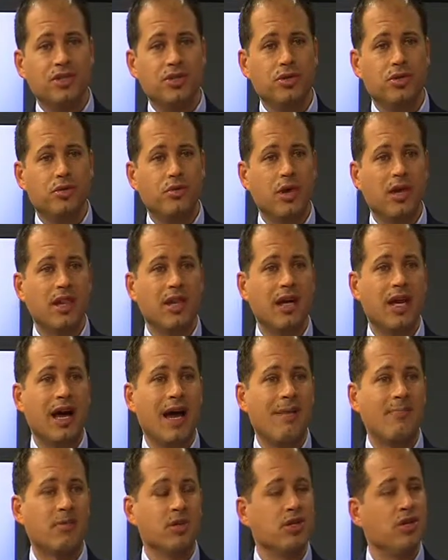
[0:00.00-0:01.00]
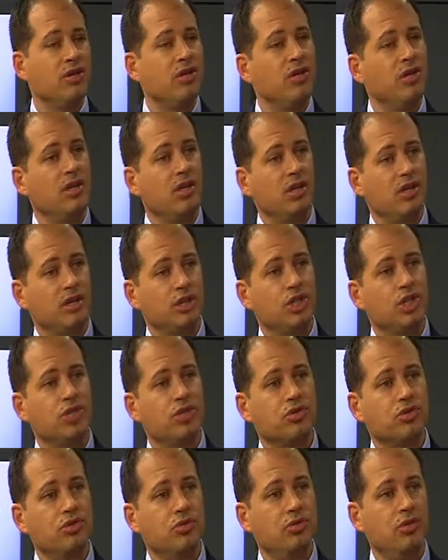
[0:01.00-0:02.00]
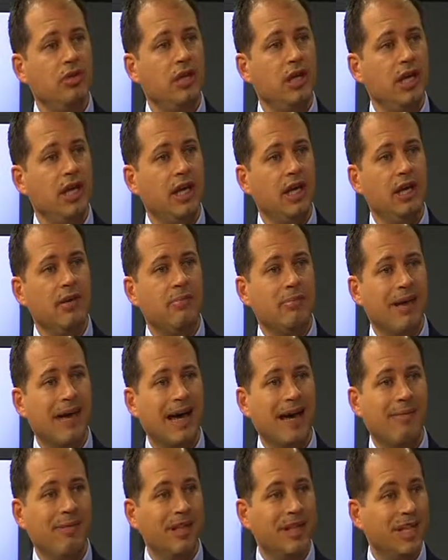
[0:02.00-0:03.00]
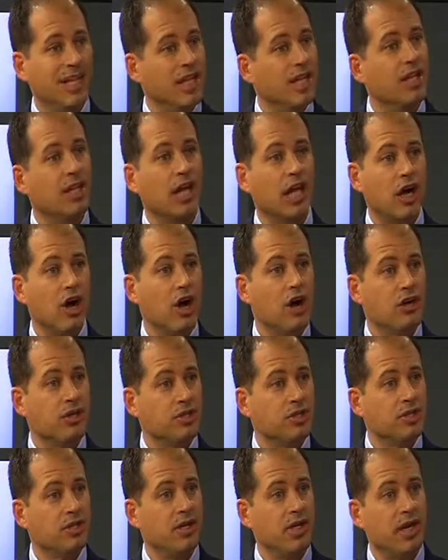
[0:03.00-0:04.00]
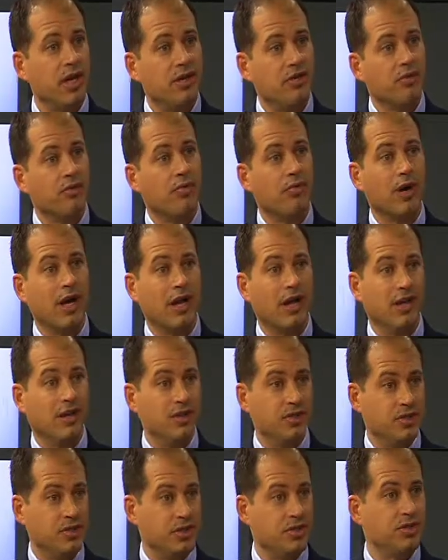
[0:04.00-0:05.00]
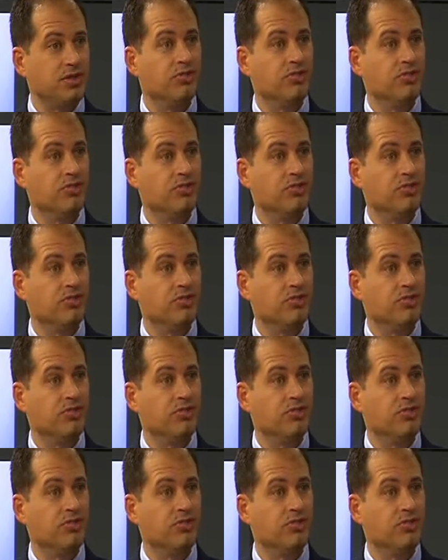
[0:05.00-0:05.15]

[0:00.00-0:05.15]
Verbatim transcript: you with an opportunity to truly imbibe in the healing arts as well as